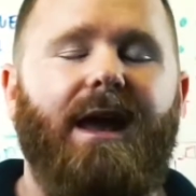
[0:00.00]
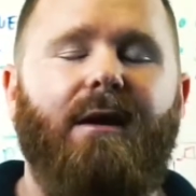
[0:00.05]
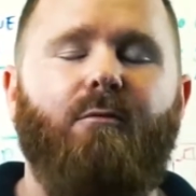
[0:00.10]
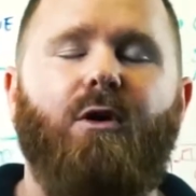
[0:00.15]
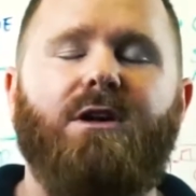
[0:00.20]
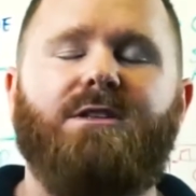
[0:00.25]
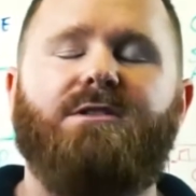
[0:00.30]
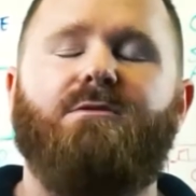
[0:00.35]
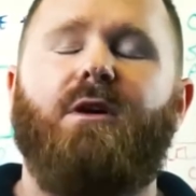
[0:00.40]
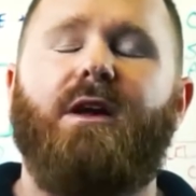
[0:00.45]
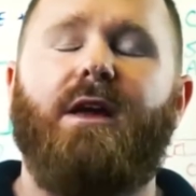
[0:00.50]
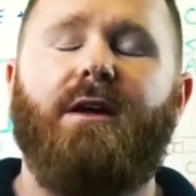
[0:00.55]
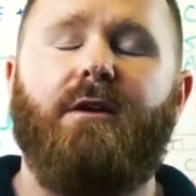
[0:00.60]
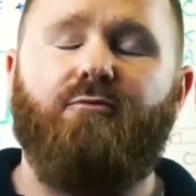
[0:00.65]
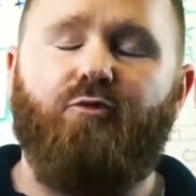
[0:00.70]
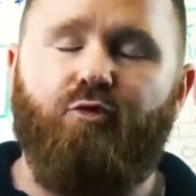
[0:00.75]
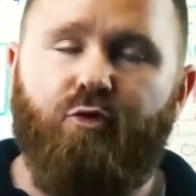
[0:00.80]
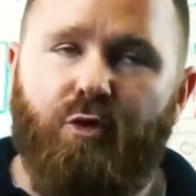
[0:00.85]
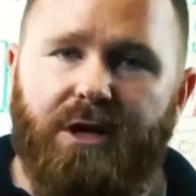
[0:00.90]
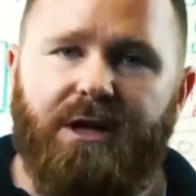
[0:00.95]
And what's
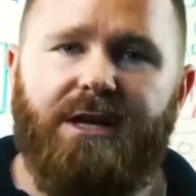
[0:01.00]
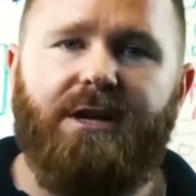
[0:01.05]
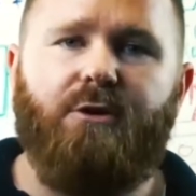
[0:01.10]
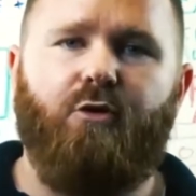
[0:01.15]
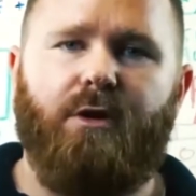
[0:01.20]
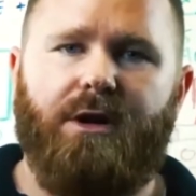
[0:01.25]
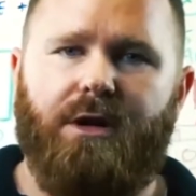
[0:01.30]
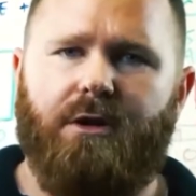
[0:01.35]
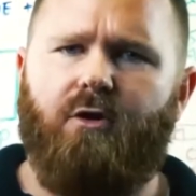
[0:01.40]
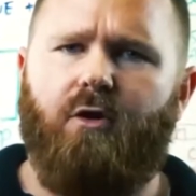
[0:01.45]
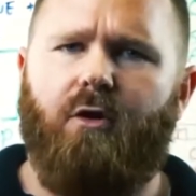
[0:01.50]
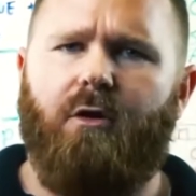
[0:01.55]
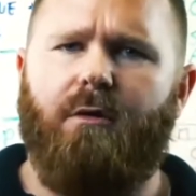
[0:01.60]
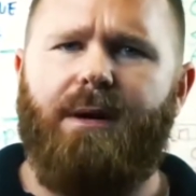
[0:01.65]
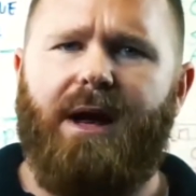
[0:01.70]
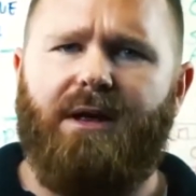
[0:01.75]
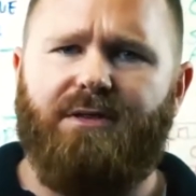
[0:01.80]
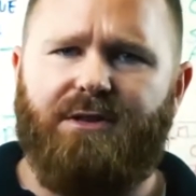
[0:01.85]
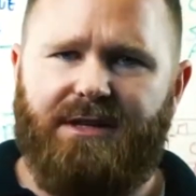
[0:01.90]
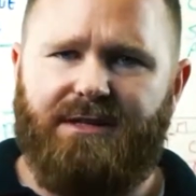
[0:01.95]
really critical
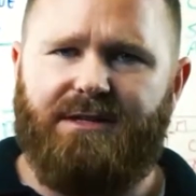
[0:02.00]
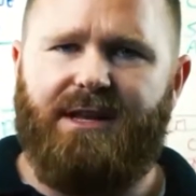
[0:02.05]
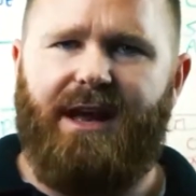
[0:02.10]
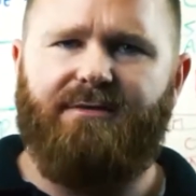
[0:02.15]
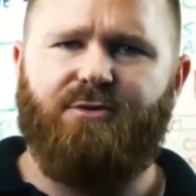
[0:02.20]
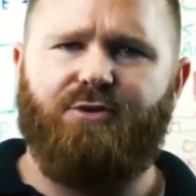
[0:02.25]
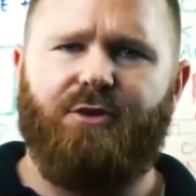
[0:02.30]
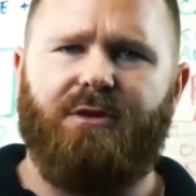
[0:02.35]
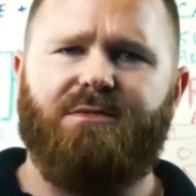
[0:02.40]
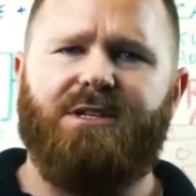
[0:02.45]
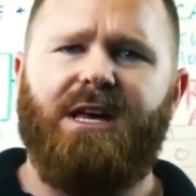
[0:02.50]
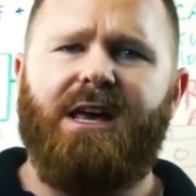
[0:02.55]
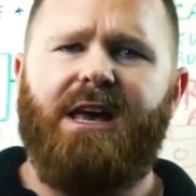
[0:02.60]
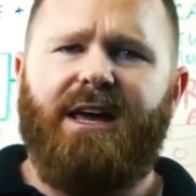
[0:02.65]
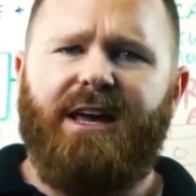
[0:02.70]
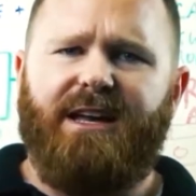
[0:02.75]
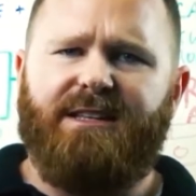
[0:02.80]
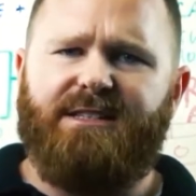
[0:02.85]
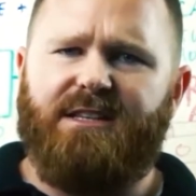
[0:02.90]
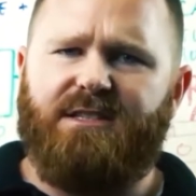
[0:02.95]
about these live streams
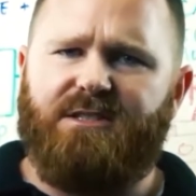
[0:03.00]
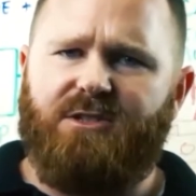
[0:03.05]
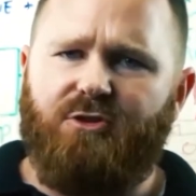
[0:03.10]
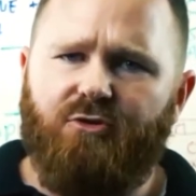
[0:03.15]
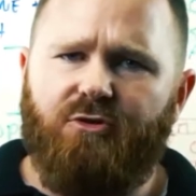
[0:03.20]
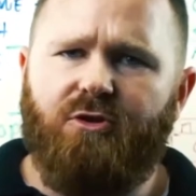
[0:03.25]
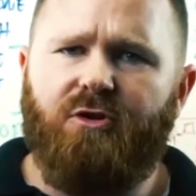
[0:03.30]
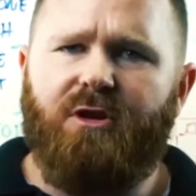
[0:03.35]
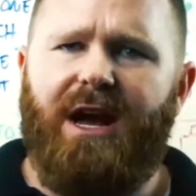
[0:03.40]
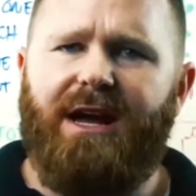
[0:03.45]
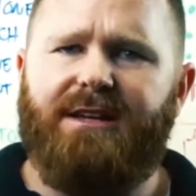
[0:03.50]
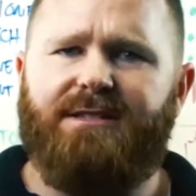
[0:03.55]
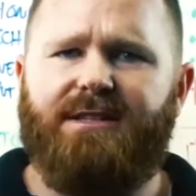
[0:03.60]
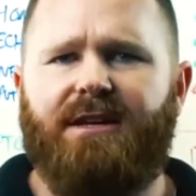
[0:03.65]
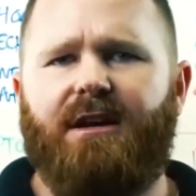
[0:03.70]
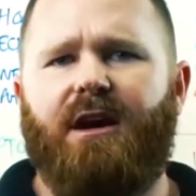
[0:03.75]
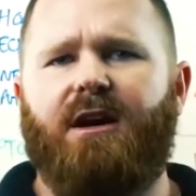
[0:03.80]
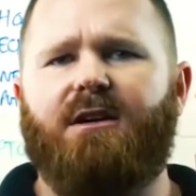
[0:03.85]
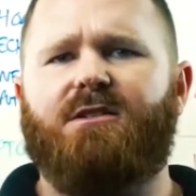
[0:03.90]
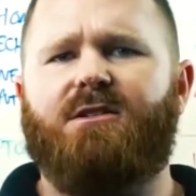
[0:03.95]
is it's
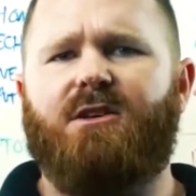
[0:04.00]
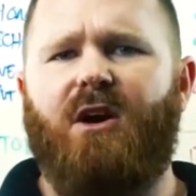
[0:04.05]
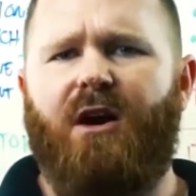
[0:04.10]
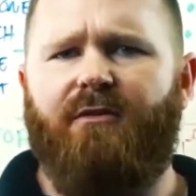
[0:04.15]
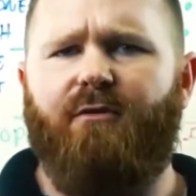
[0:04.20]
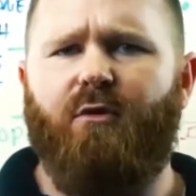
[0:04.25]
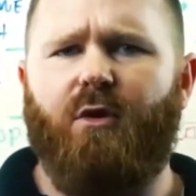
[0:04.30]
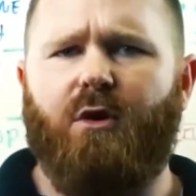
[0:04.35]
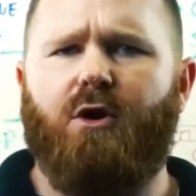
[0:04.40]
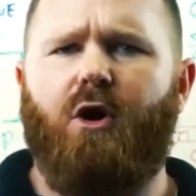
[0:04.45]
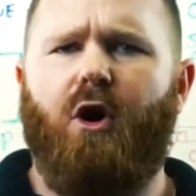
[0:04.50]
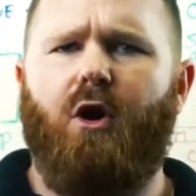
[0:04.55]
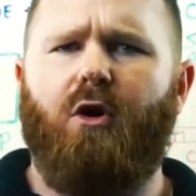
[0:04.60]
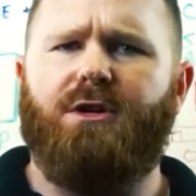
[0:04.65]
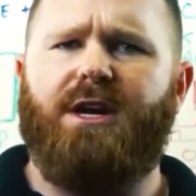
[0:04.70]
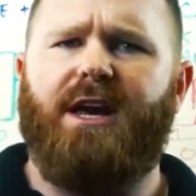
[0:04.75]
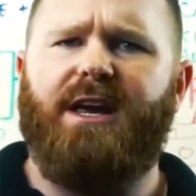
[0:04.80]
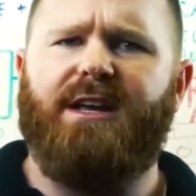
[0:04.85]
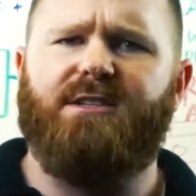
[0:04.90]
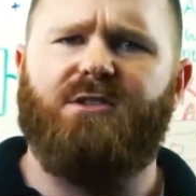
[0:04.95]
utilizing a software
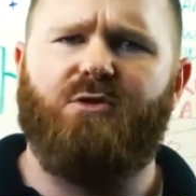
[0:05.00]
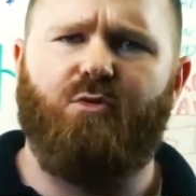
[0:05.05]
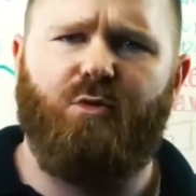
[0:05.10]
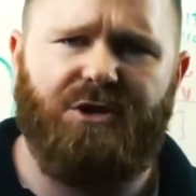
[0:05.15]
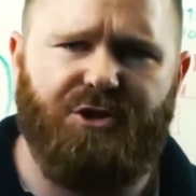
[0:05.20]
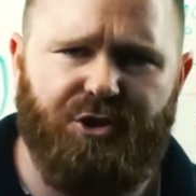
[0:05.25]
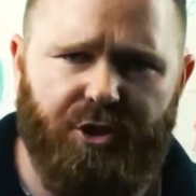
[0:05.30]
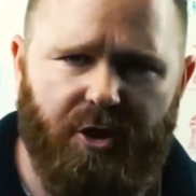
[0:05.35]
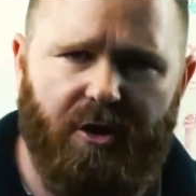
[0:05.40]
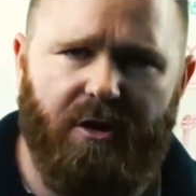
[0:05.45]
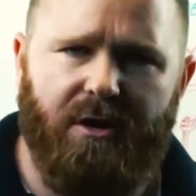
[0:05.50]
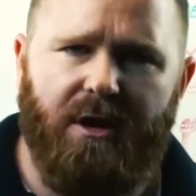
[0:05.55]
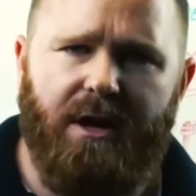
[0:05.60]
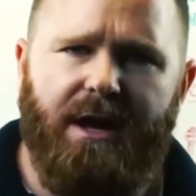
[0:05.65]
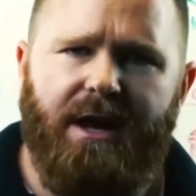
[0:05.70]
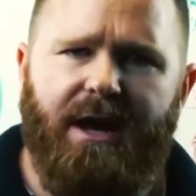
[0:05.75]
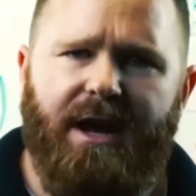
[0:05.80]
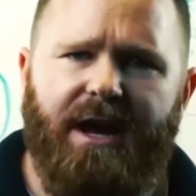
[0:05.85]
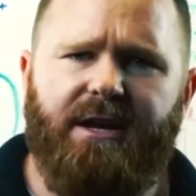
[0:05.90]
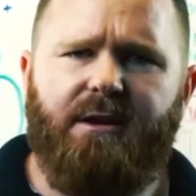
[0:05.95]
called a switcher.
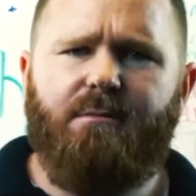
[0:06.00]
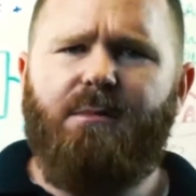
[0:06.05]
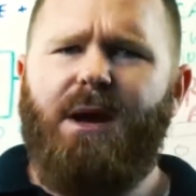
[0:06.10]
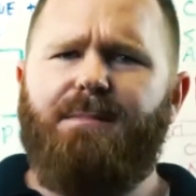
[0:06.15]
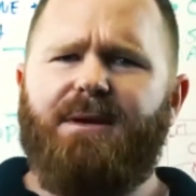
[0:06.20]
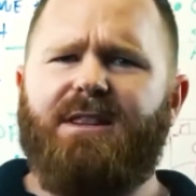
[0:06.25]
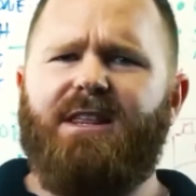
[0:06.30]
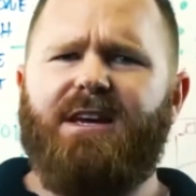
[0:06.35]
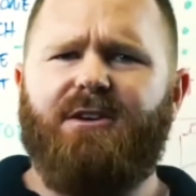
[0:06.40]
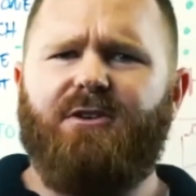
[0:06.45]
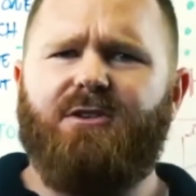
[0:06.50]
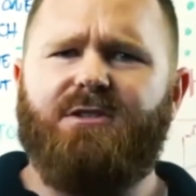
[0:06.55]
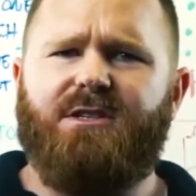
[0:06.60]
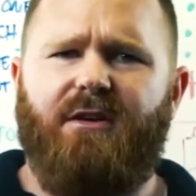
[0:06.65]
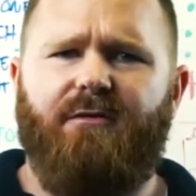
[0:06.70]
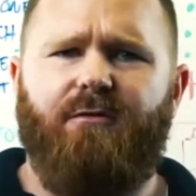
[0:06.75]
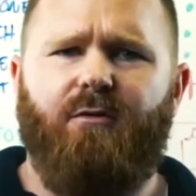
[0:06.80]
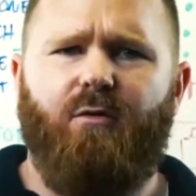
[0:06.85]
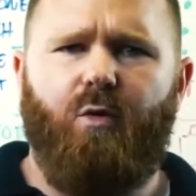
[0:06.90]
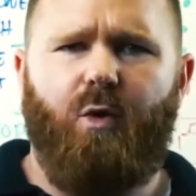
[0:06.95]
And you might be thinking to
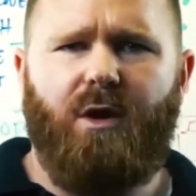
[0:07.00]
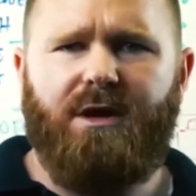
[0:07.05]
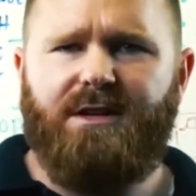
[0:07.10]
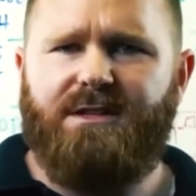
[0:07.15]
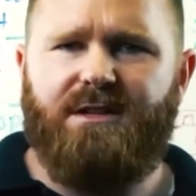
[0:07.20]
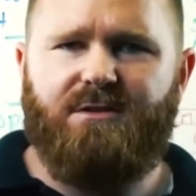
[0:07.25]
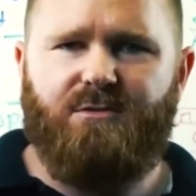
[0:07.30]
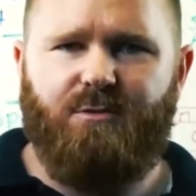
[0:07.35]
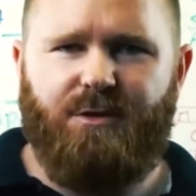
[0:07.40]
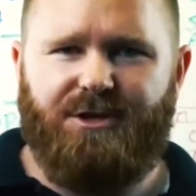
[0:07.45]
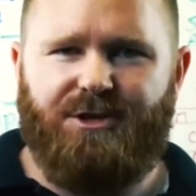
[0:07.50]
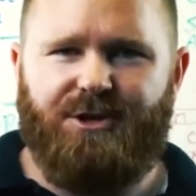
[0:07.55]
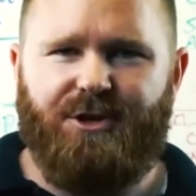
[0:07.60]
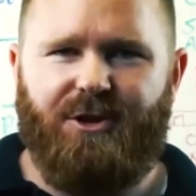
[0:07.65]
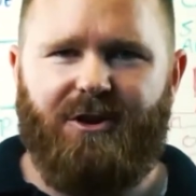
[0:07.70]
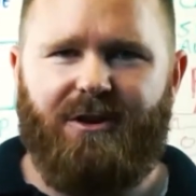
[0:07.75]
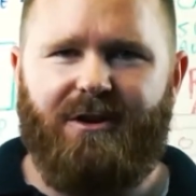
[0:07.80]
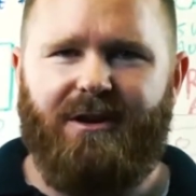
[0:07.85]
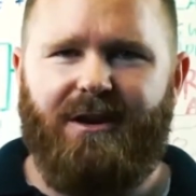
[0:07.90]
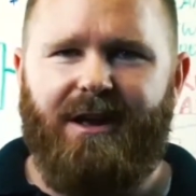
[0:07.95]
yourself, what is a
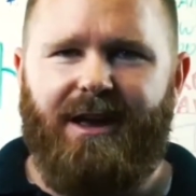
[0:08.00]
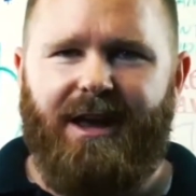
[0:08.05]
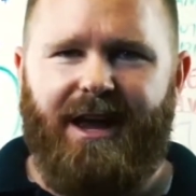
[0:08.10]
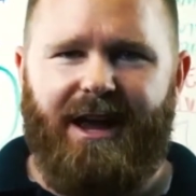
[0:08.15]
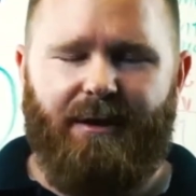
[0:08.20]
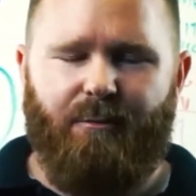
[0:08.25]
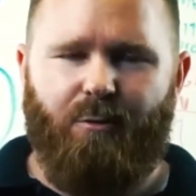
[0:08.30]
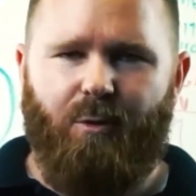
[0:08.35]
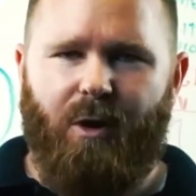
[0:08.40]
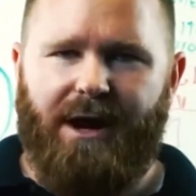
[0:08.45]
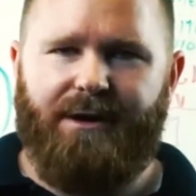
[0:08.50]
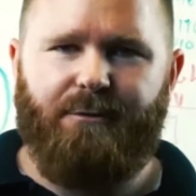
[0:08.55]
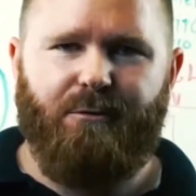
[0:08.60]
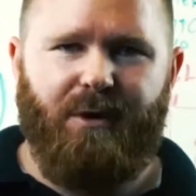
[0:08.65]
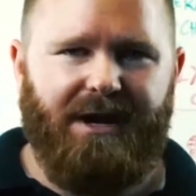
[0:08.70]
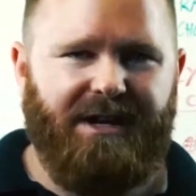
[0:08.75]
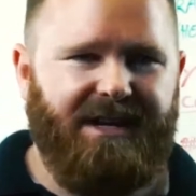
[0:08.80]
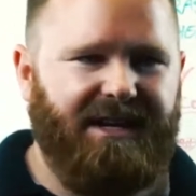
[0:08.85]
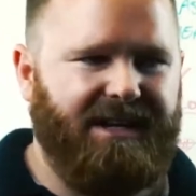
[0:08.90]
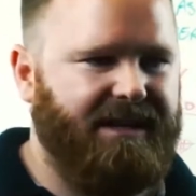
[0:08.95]
switcher and why
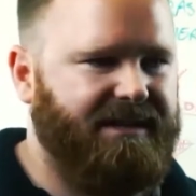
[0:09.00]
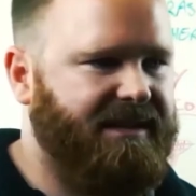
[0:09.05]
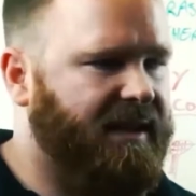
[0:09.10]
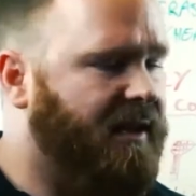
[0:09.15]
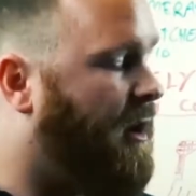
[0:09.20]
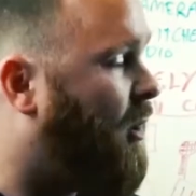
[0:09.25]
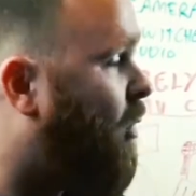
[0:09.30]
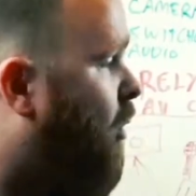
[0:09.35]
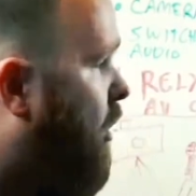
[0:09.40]
do I need it?